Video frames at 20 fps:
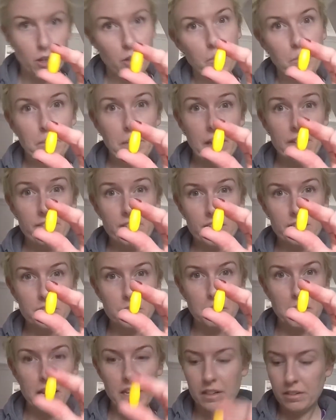B
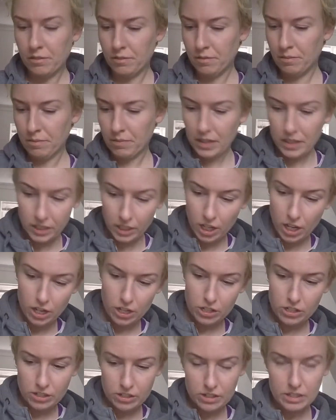vitamin,
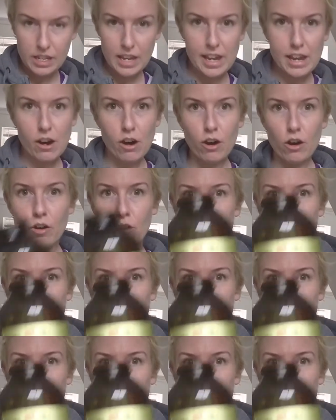courtesy of